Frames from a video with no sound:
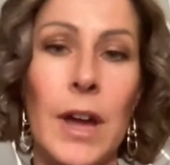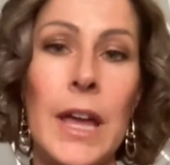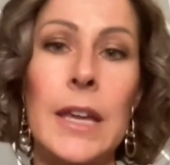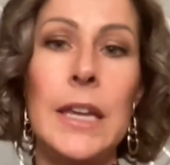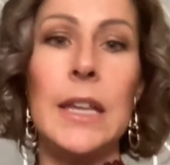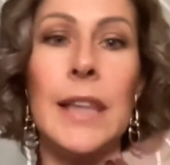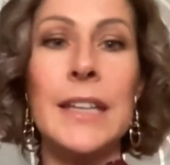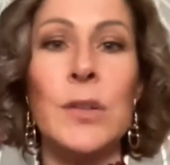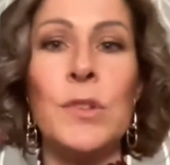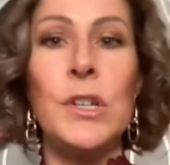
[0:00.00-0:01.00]
right? He
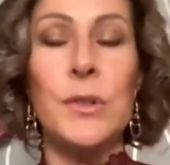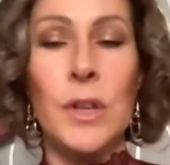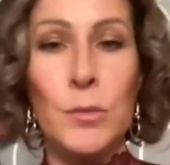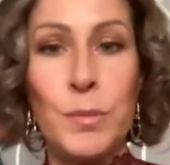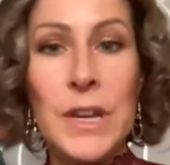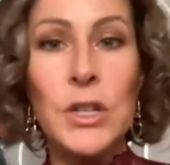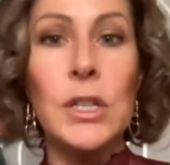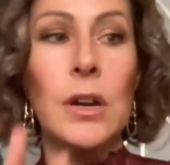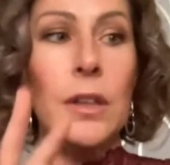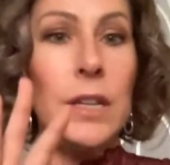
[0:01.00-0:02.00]
liked it when she was on the
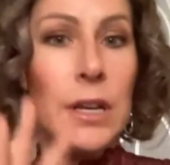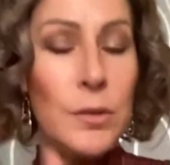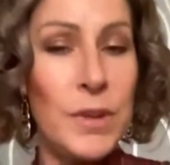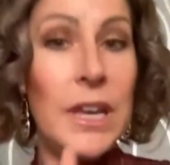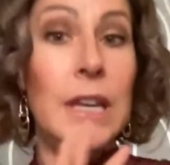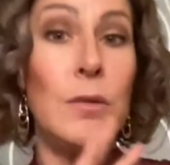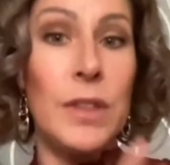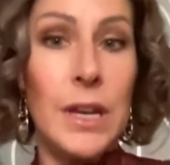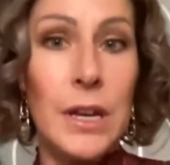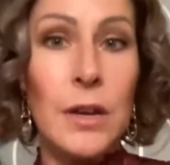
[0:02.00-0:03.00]
beach on, in a bikini
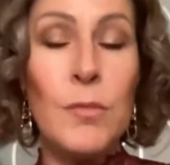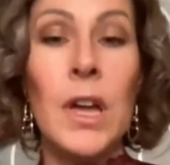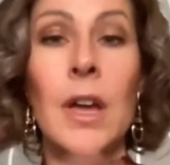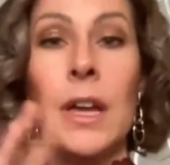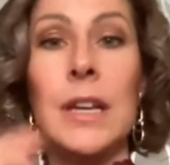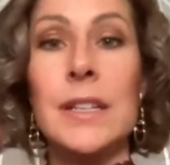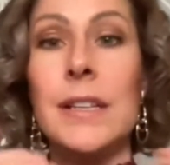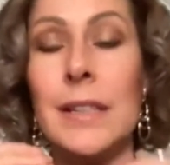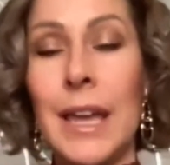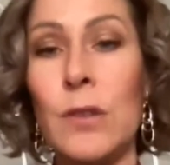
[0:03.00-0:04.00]
with him. He
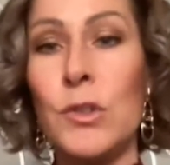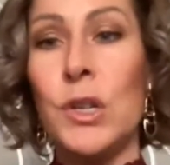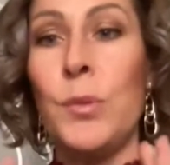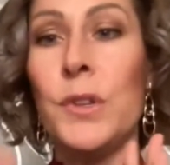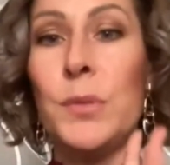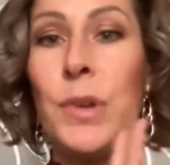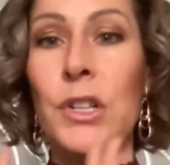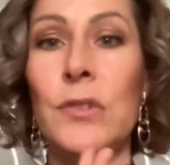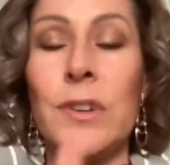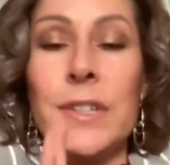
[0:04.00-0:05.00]
doesn't like it when she posts a
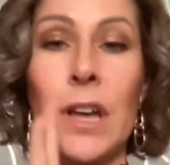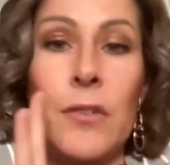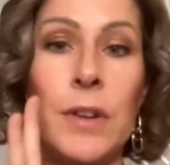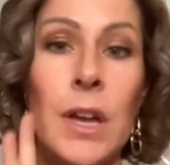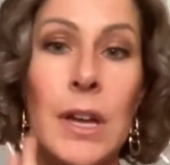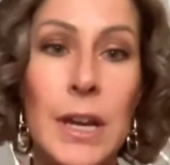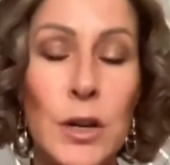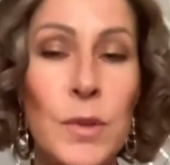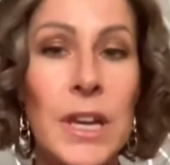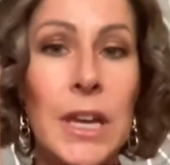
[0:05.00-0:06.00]
picture of herself
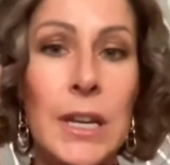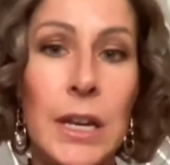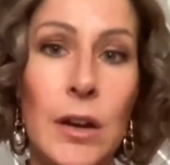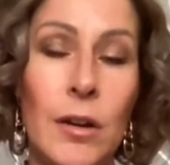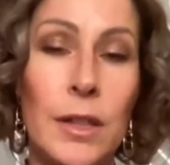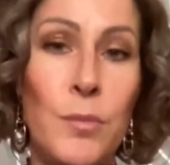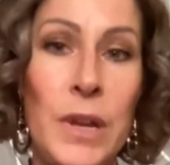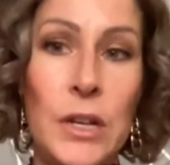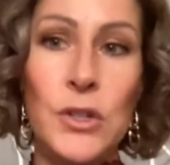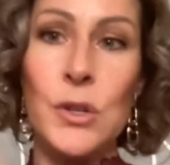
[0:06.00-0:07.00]
in a bikini on the
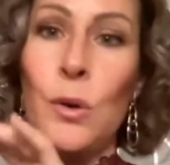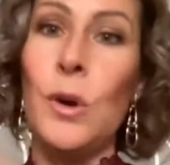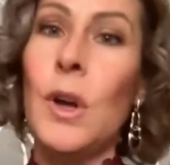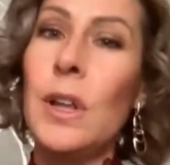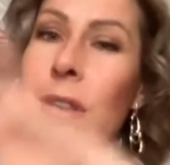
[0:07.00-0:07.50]
beach. So